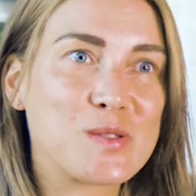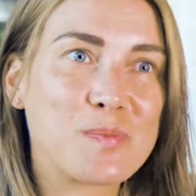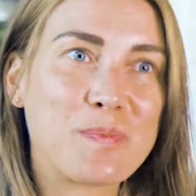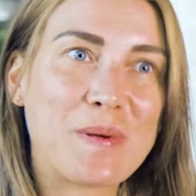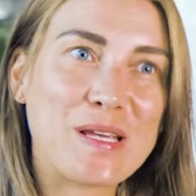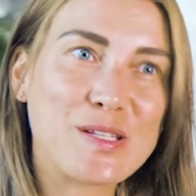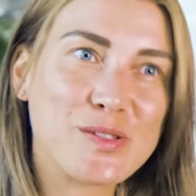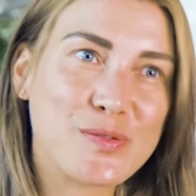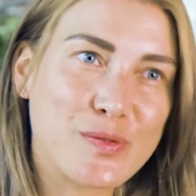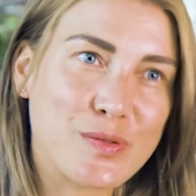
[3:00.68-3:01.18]

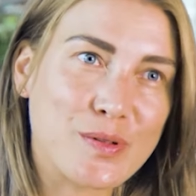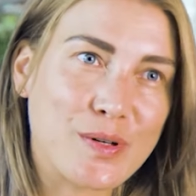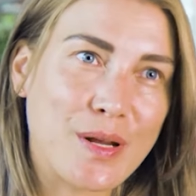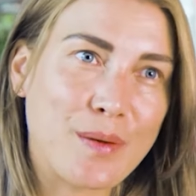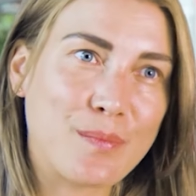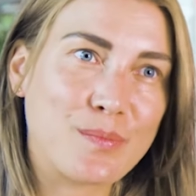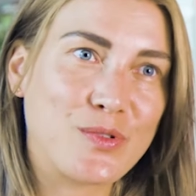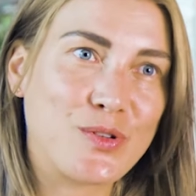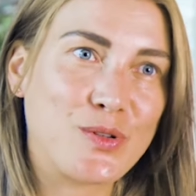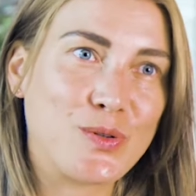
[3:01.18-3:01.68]
space for
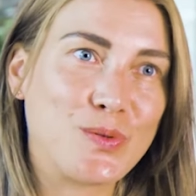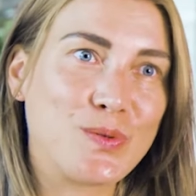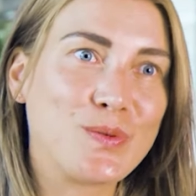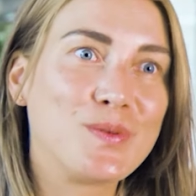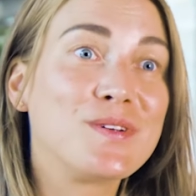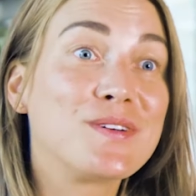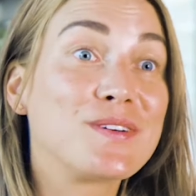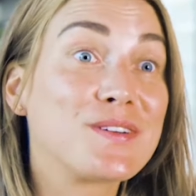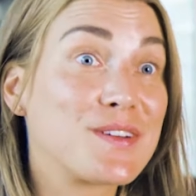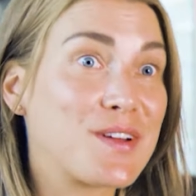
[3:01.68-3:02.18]
them to
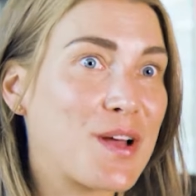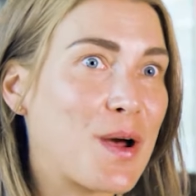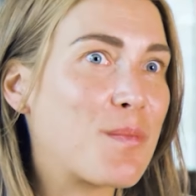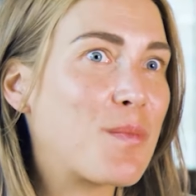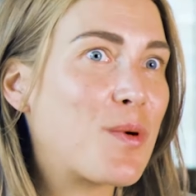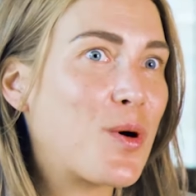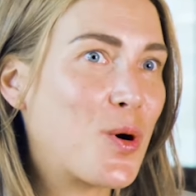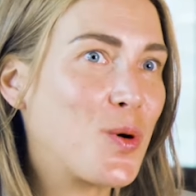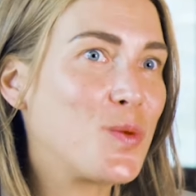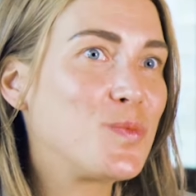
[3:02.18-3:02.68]

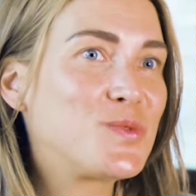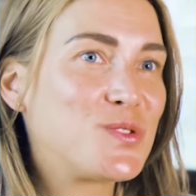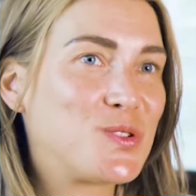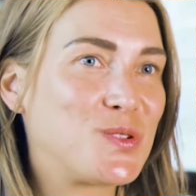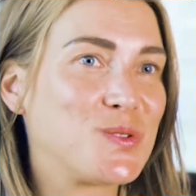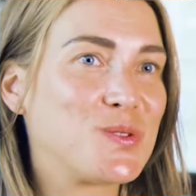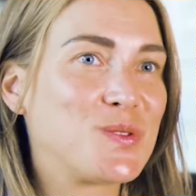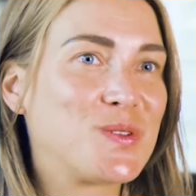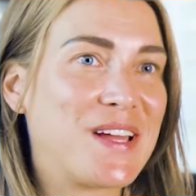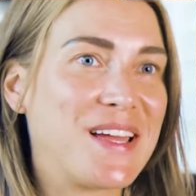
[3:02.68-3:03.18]
come home
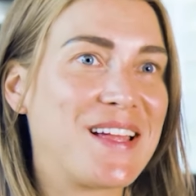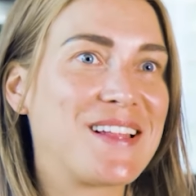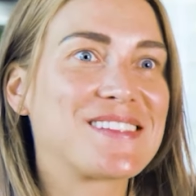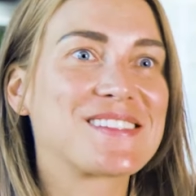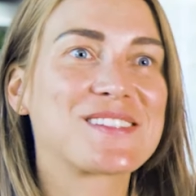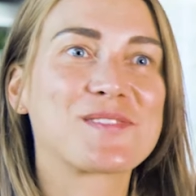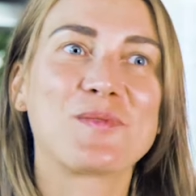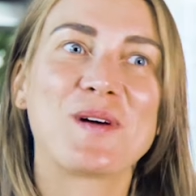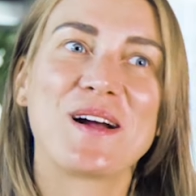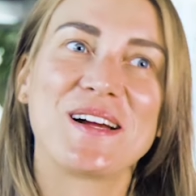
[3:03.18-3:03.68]
to,
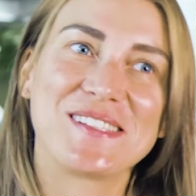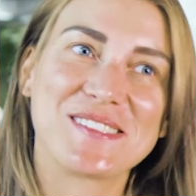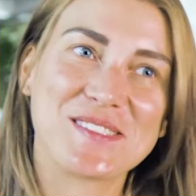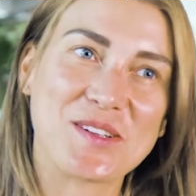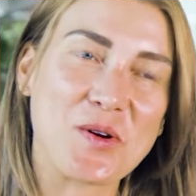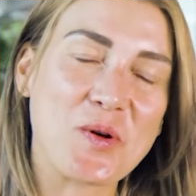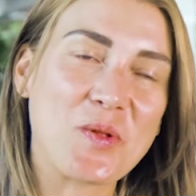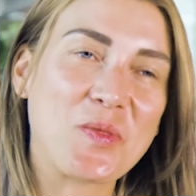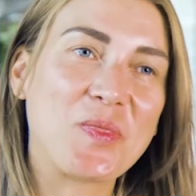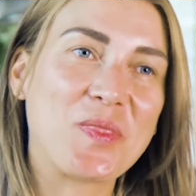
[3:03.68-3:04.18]
hence why it's
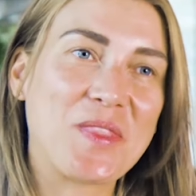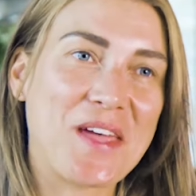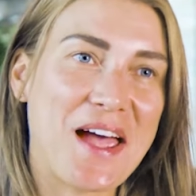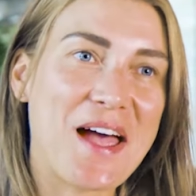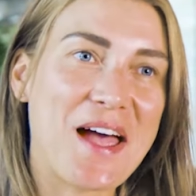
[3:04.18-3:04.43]
called the